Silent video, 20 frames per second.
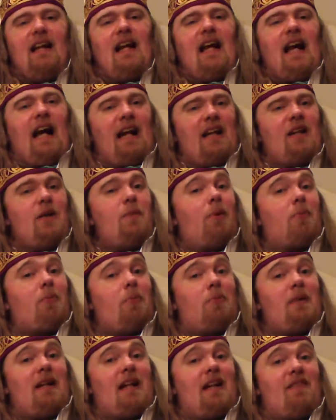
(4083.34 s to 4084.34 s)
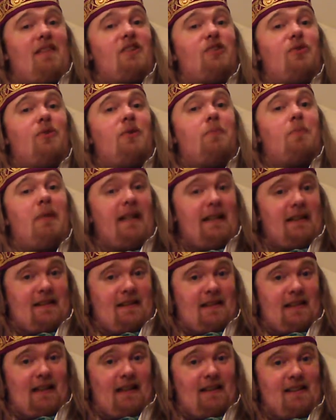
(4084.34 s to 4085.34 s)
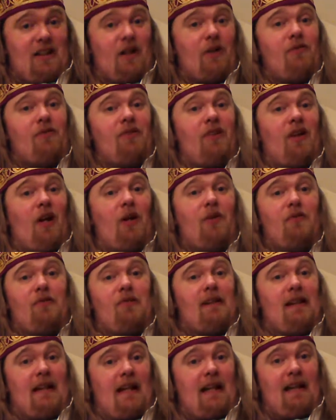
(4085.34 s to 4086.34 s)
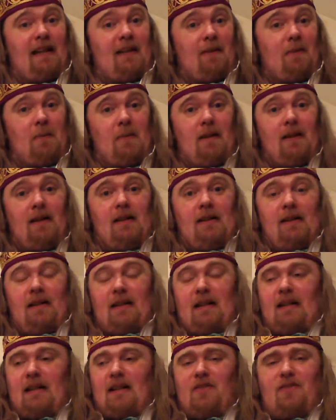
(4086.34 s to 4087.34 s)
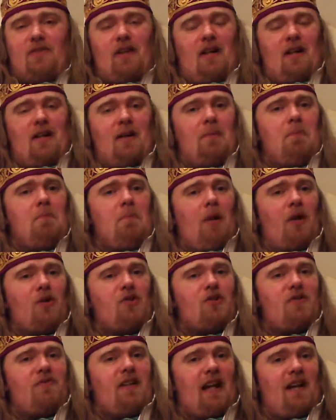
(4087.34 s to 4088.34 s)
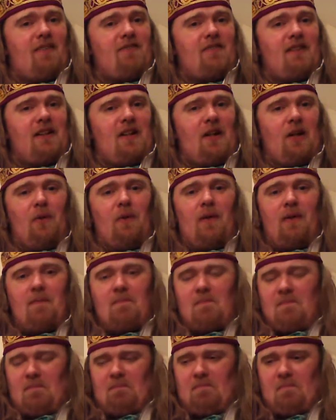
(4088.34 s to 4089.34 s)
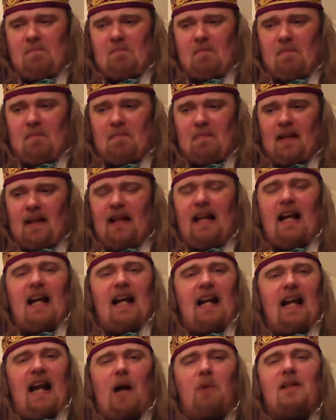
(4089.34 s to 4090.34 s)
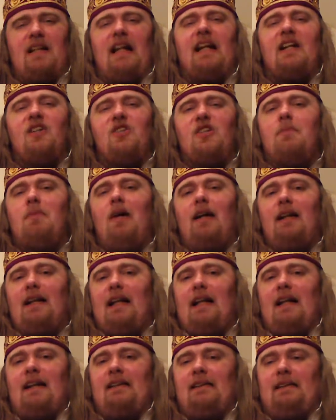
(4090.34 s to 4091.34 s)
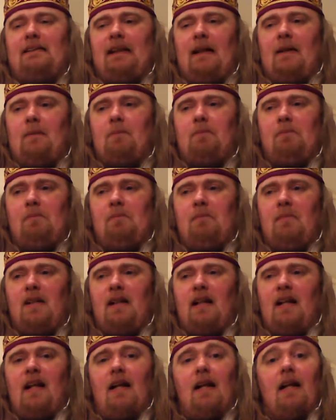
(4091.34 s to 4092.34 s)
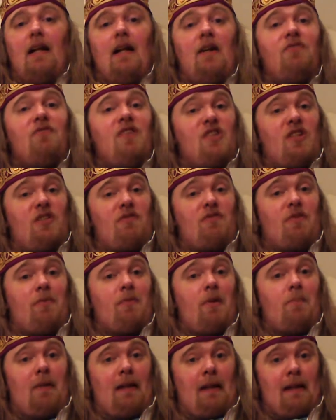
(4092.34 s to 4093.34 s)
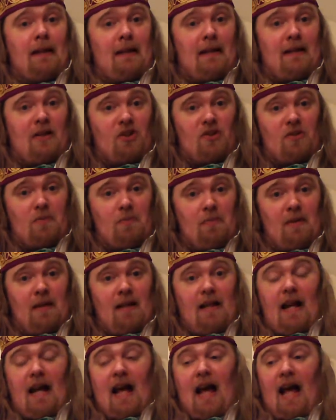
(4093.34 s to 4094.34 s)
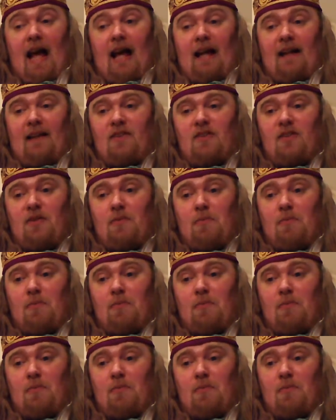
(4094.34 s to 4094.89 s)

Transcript: And you're probably having to repeat that over and over again for most of an afternoon. Nowadays you might get a visit from the police and